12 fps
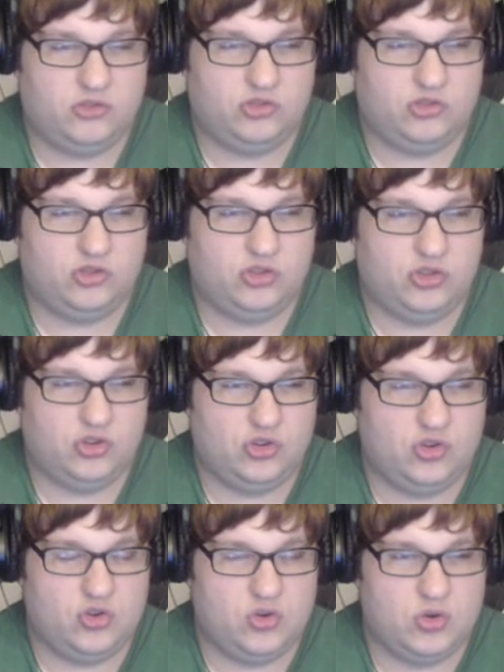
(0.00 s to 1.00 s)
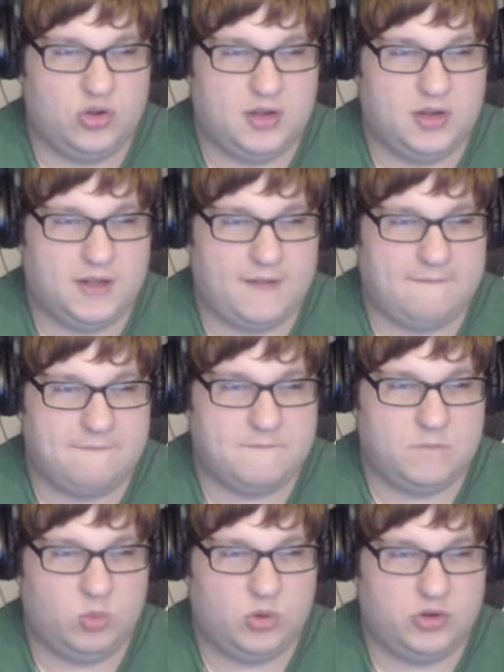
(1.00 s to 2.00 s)
so
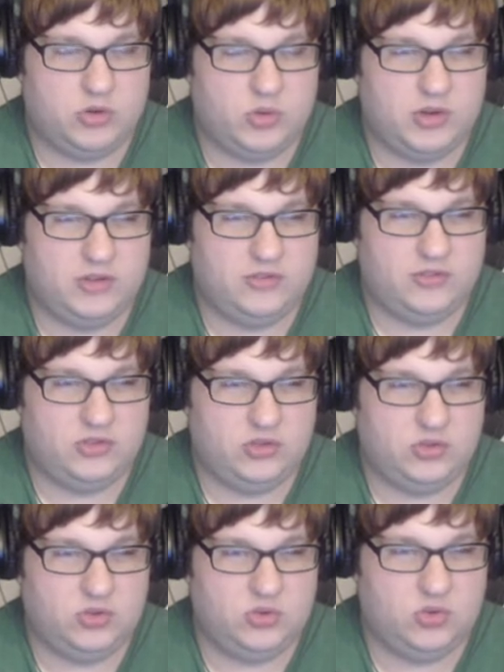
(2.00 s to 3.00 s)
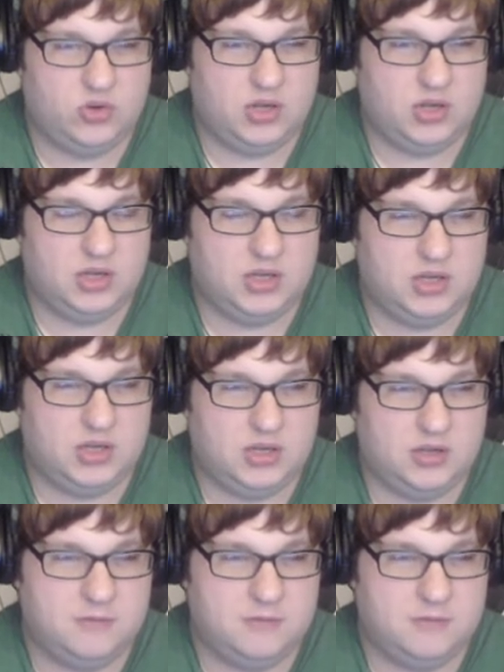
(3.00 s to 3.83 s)
we're going to uh,